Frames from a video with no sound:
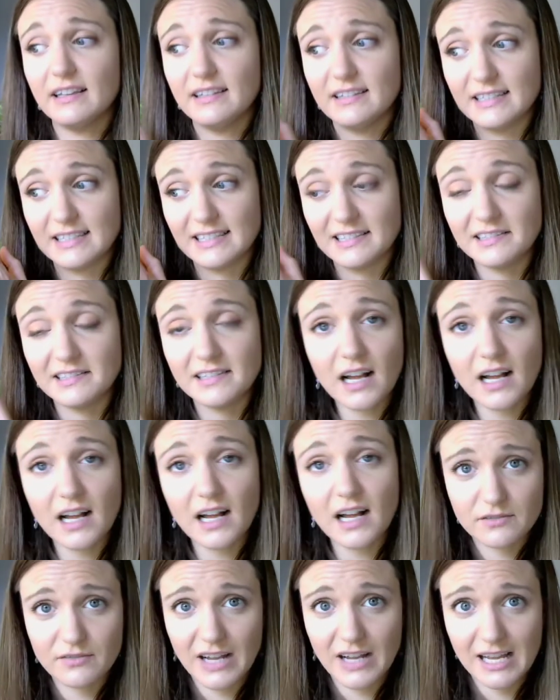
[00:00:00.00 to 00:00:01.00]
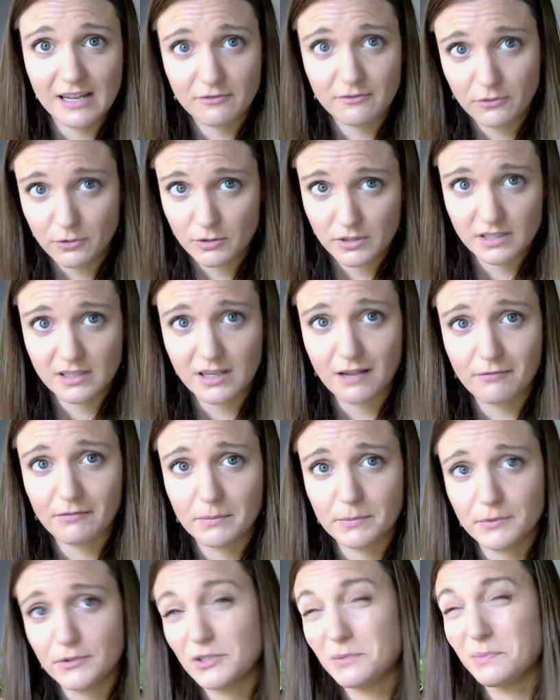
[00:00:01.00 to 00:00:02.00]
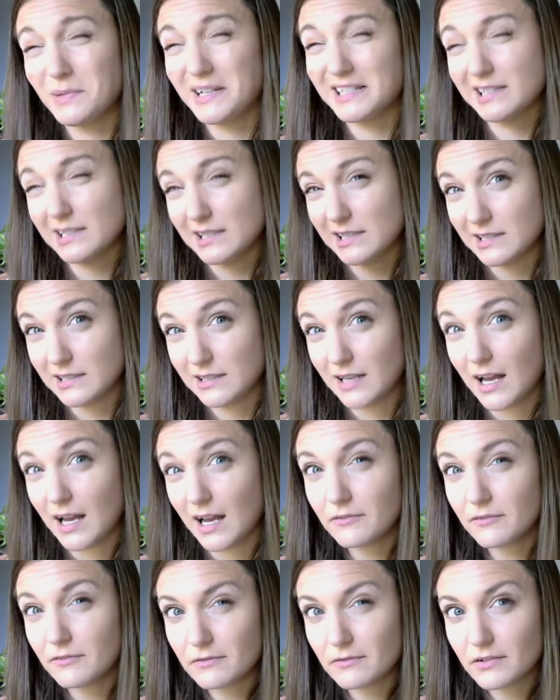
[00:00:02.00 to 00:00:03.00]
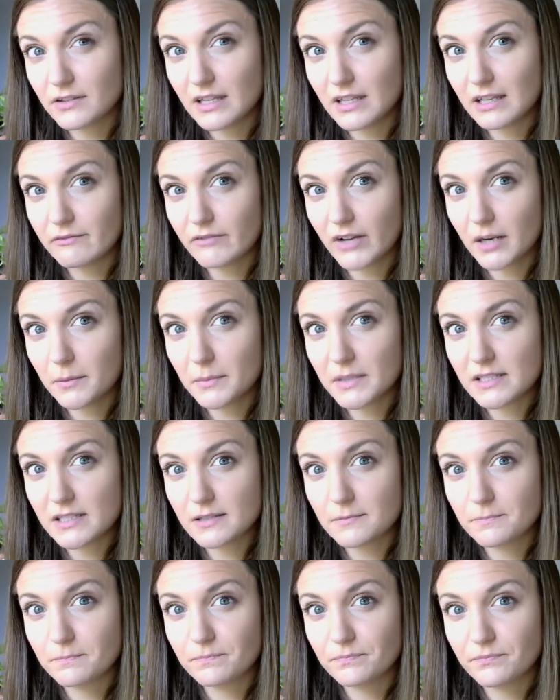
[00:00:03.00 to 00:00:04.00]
does not survive or does not reproduce because it is not fit for the environment.